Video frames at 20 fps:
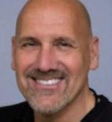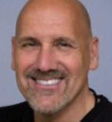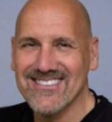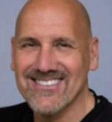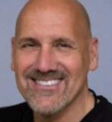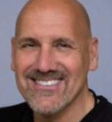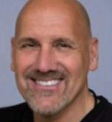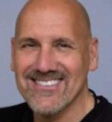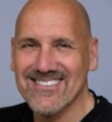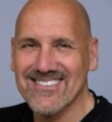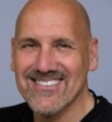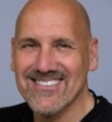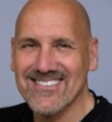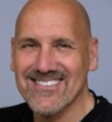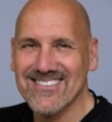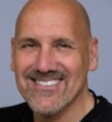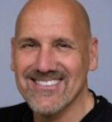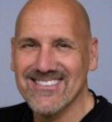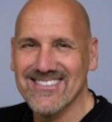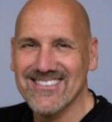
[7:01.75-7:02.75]

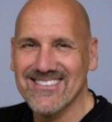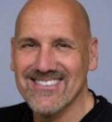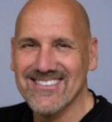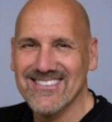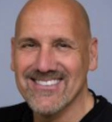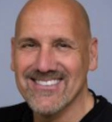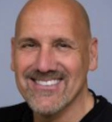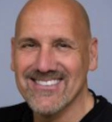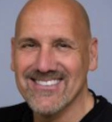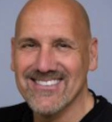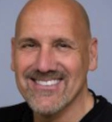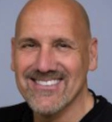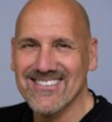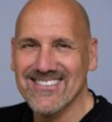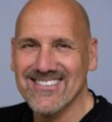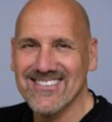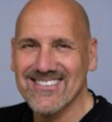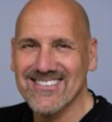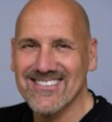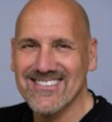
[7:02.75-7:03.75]

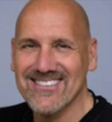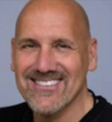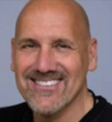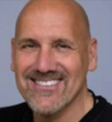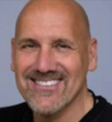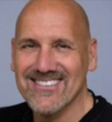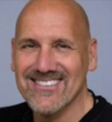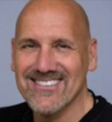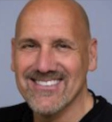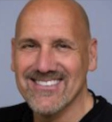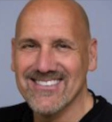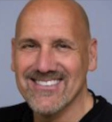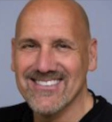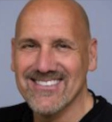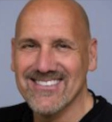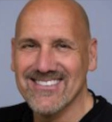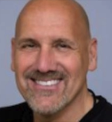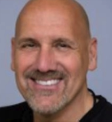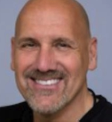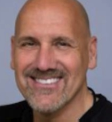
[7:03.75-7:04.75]

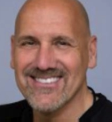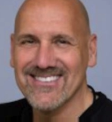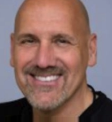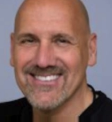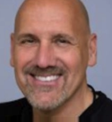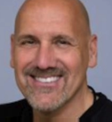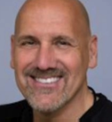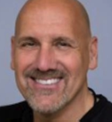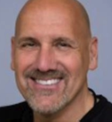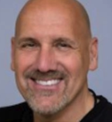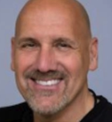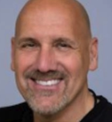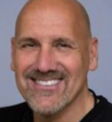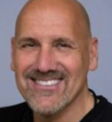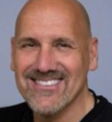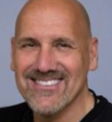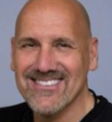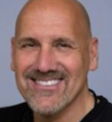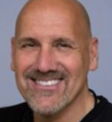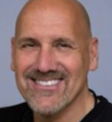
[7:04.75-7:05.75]

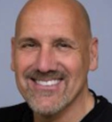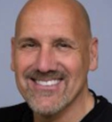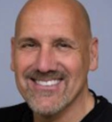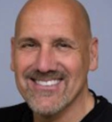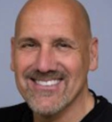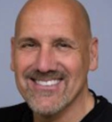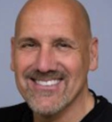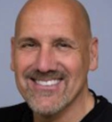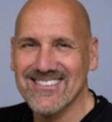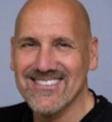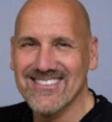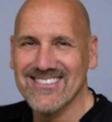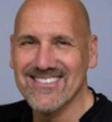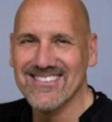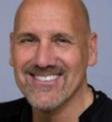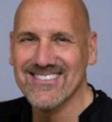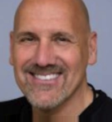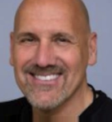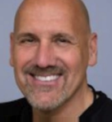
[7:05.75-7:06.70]
(no one is talking)